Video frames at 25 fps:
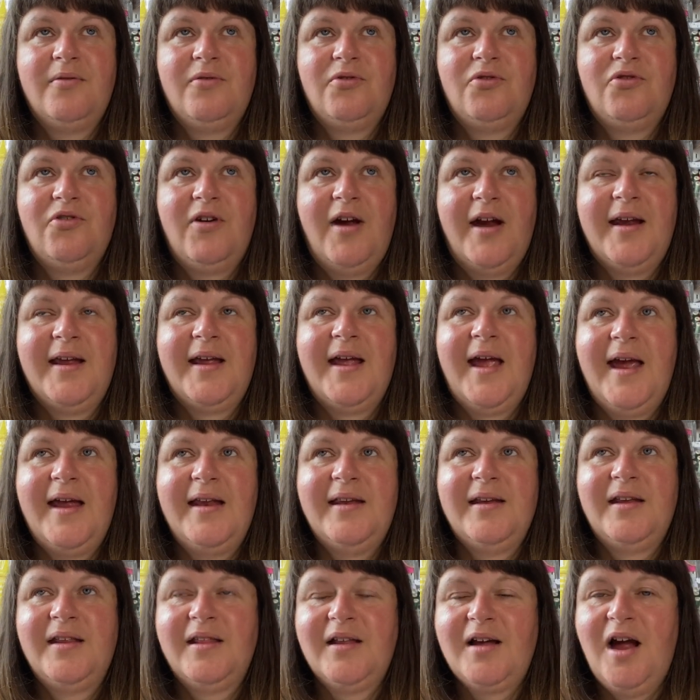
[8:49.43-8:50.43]
try and get
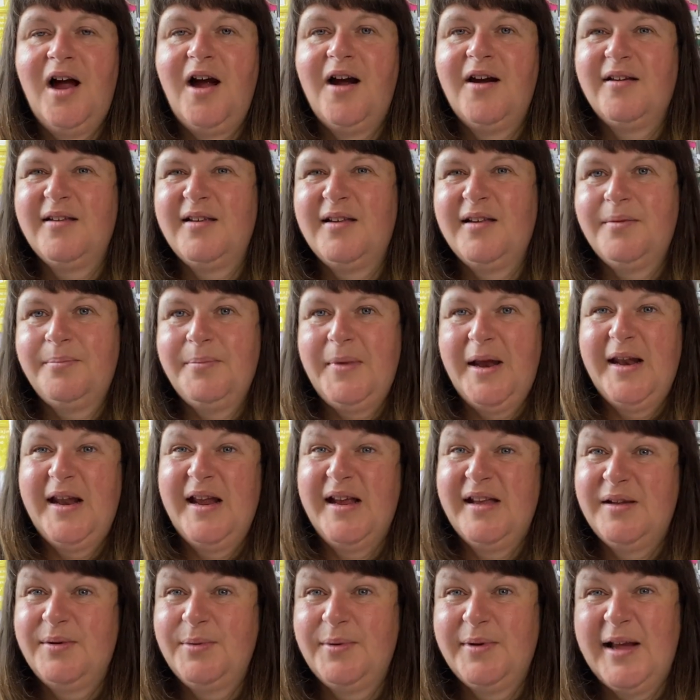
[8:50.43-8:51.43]
into the cars as many
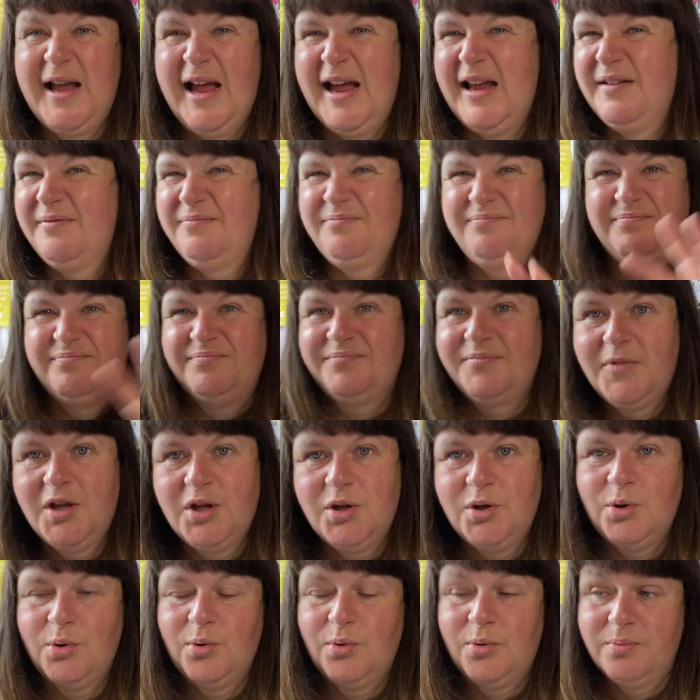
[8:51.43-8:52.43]
as we can.
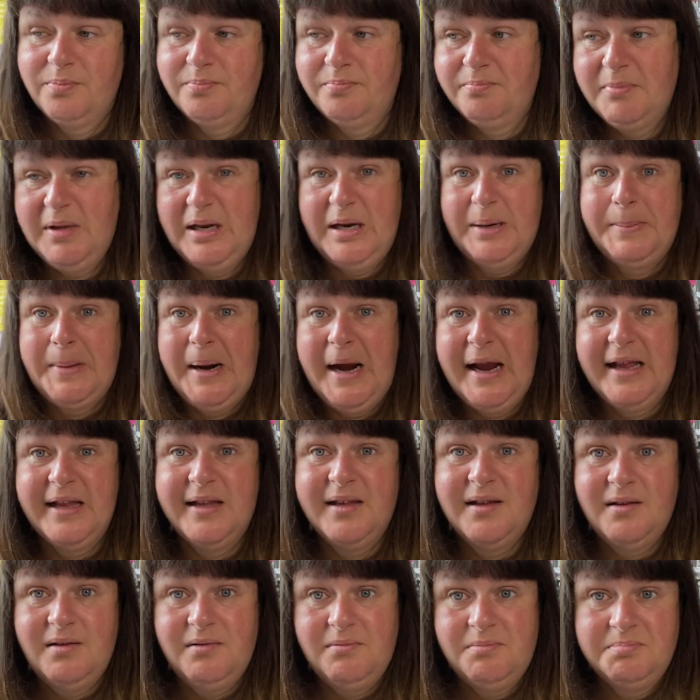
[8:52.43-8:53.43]
So
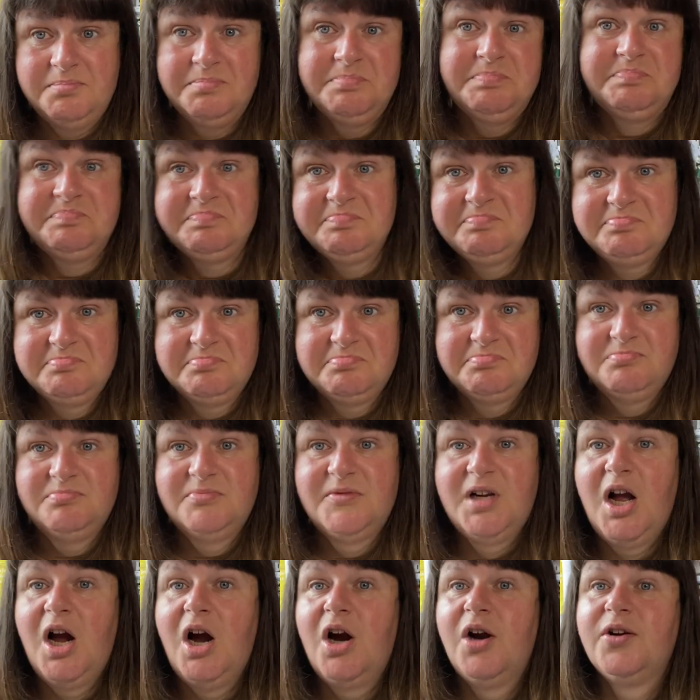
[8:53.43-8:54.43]
minimise
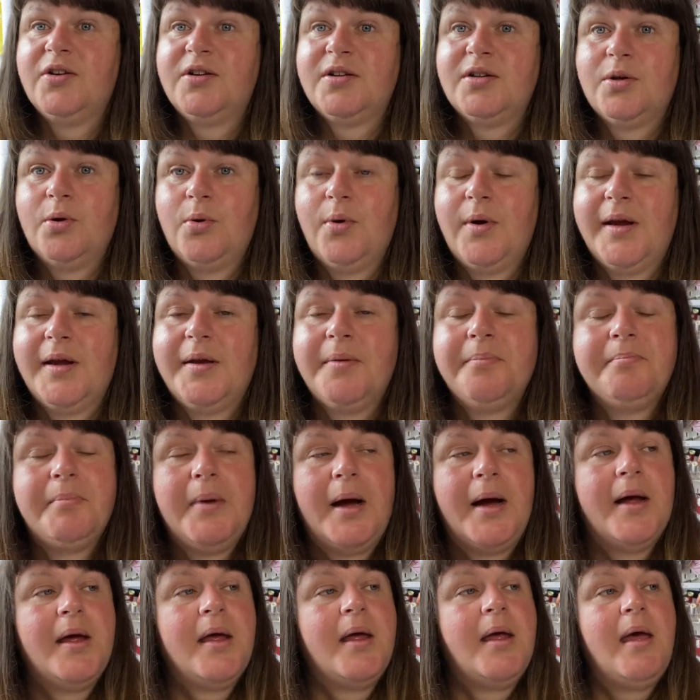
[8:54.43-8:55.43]
cars going.
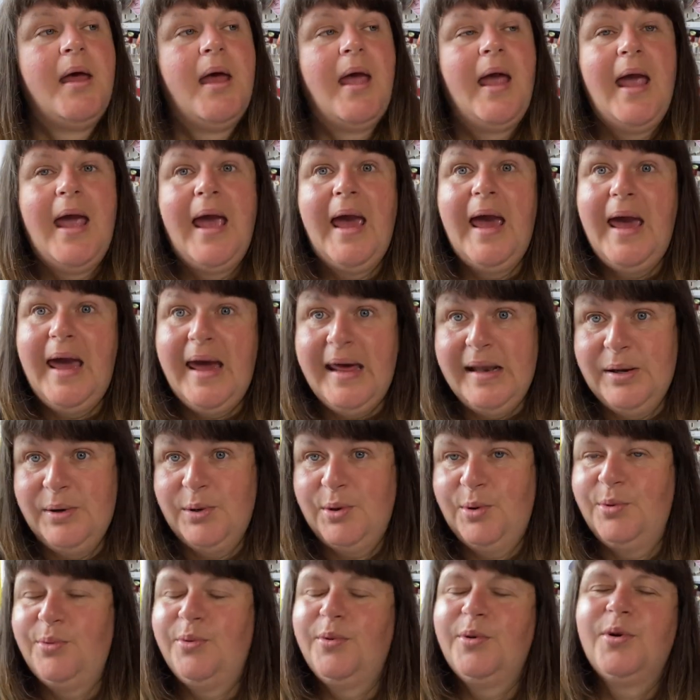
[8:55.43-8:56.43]
But
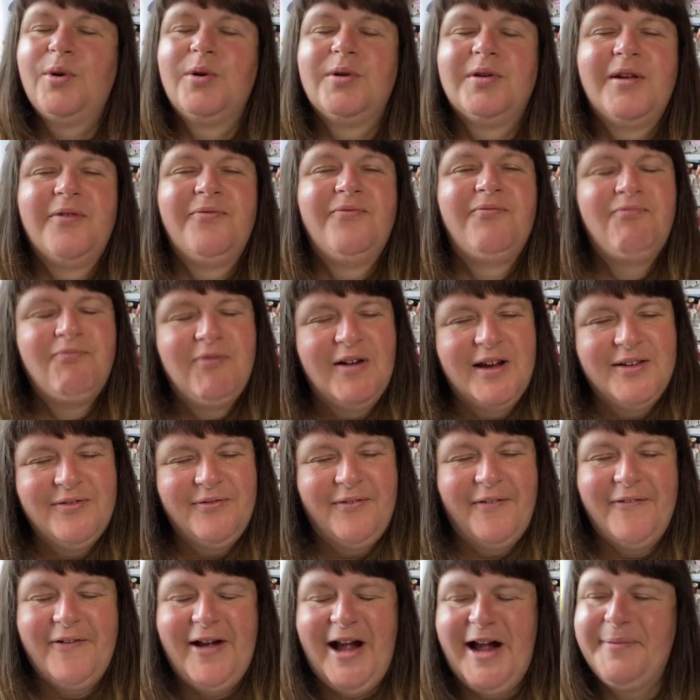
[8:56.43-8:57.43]
anywho, we got to fuss
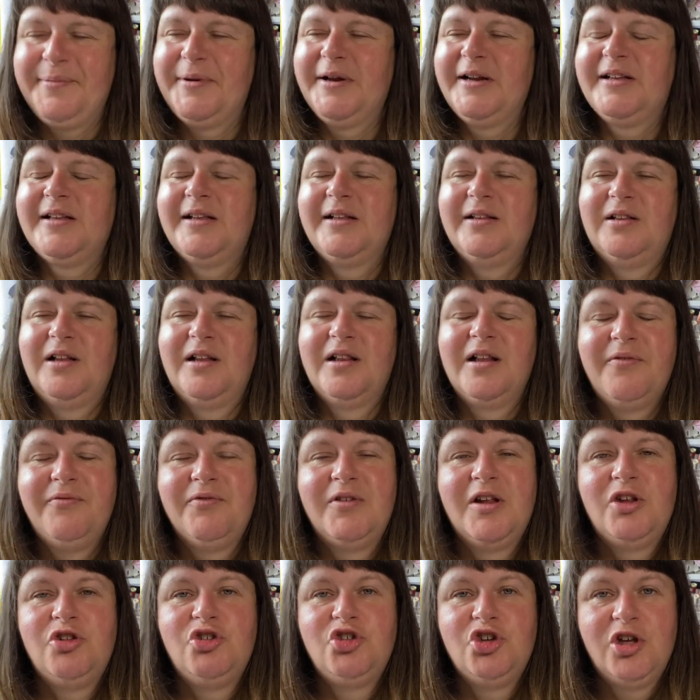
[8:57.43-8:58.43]
with fabrics, and the
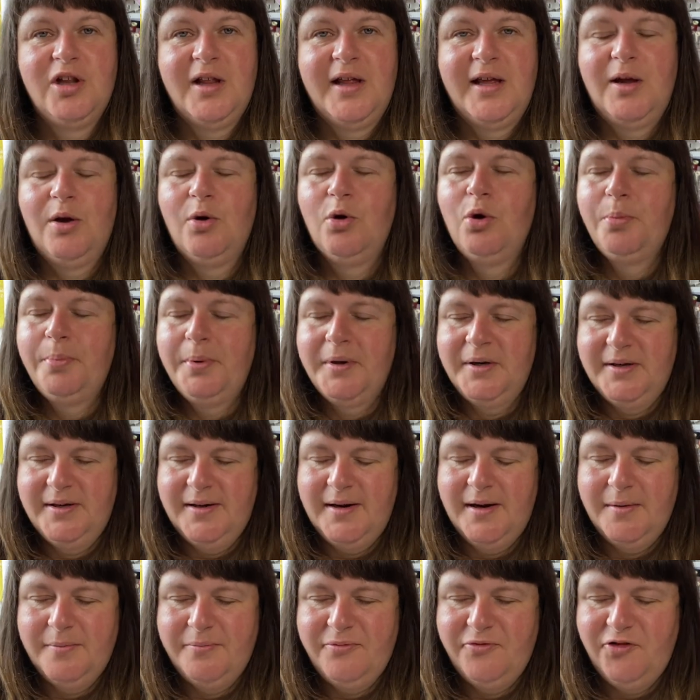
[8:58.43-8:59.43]
lovely Julie opened
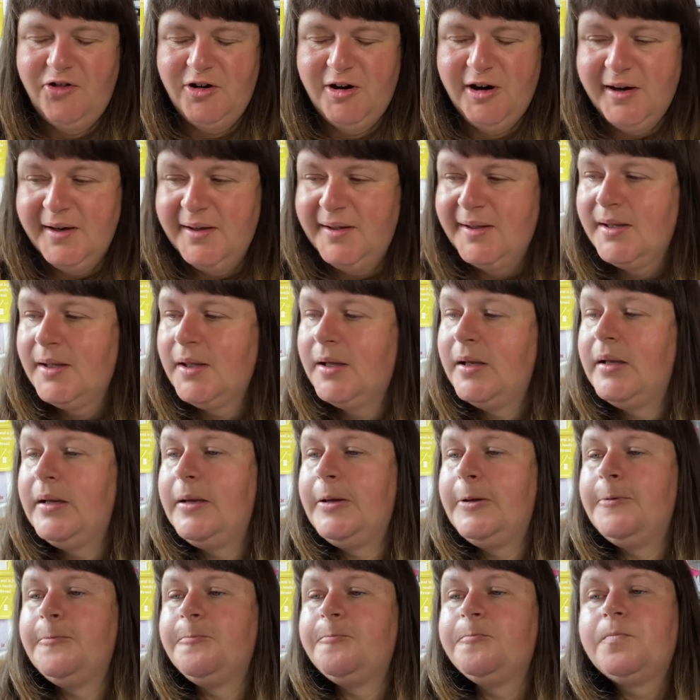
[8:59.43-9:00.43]
up for us.
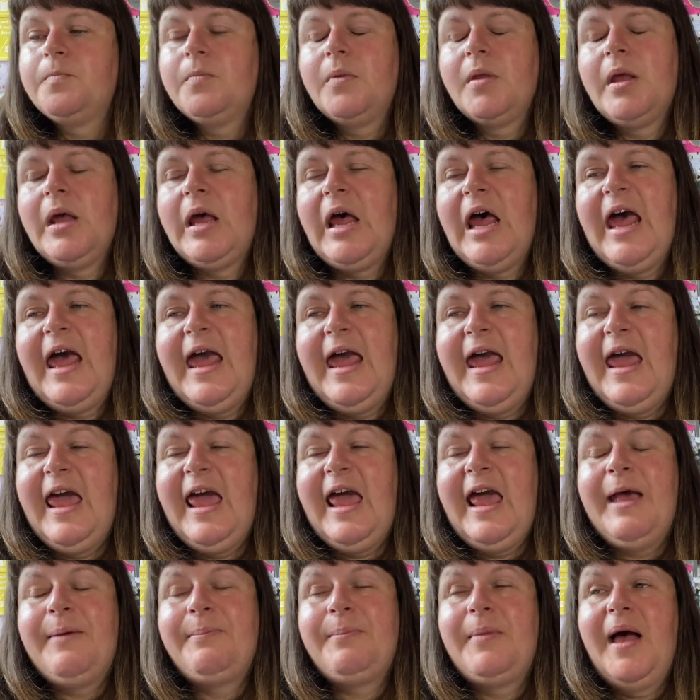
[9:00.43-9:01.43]

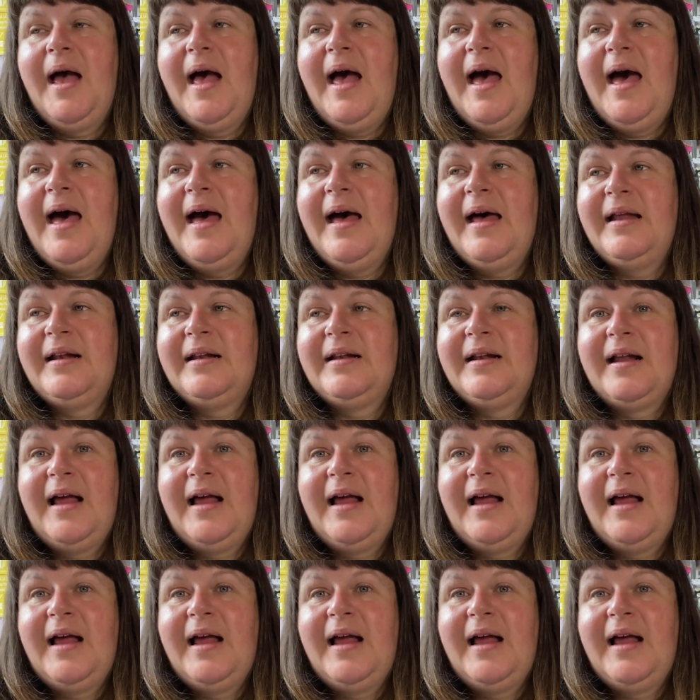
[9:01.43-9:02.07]
And